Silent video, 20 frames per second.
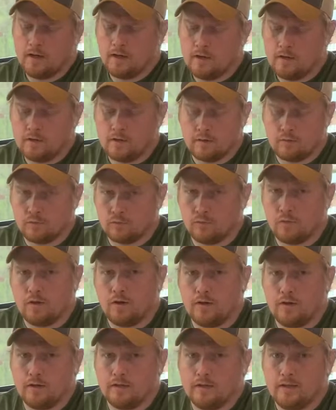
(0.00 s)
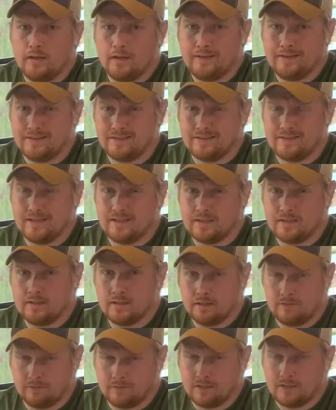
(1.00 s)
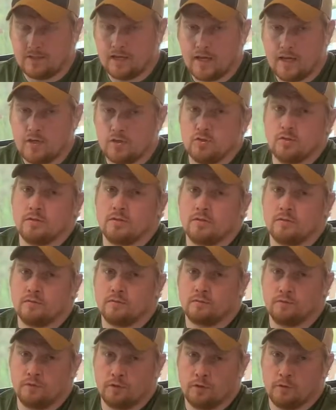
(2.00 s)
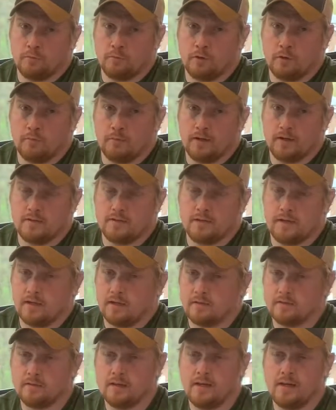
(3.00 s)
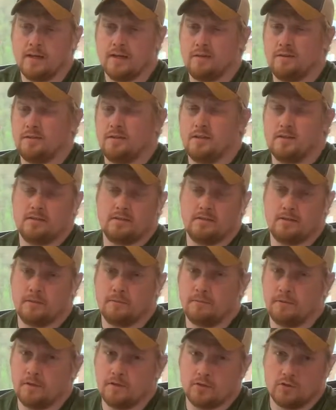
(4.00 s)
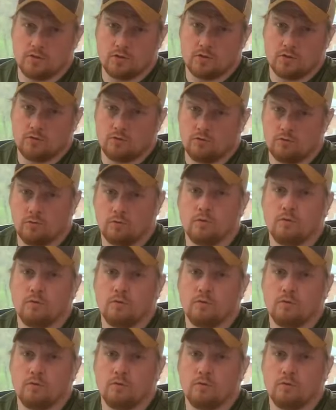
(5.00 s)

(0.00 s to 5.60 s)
Number one is a set of gauges for your propane tanks. These simply just screw